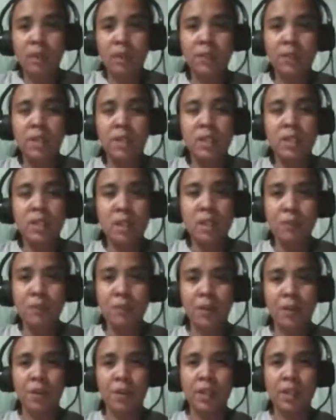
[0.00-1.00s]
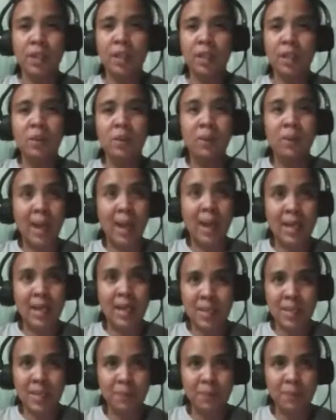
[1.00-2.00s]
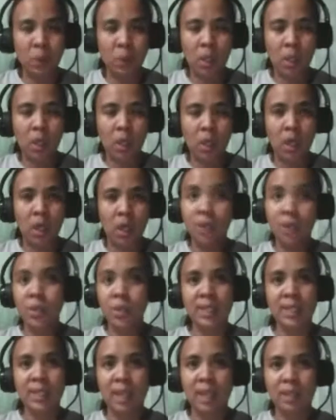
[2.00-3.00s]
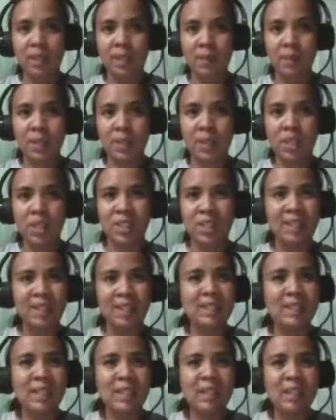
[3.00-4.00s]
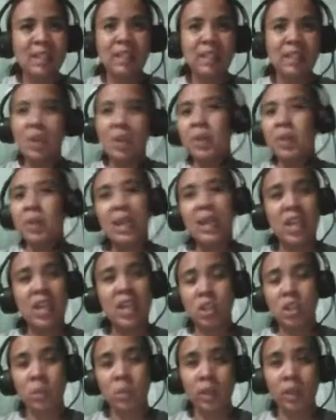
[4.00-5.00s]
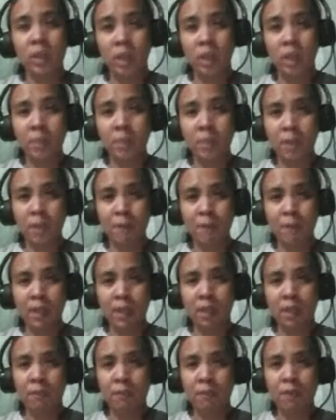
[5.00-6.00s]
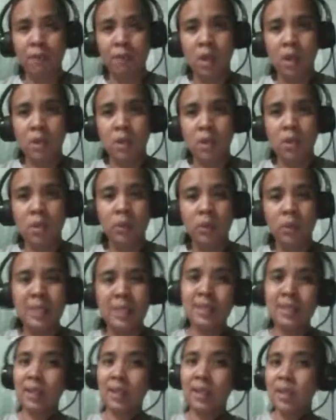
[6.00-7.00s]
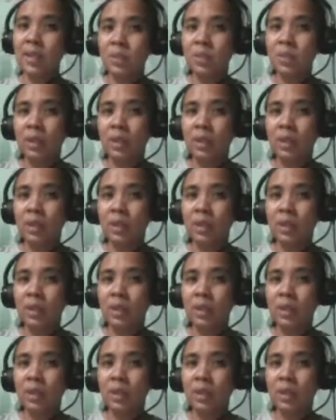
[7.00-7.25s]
receiver cannot grasp or understand the message, then the communication will not be effective. So the skills would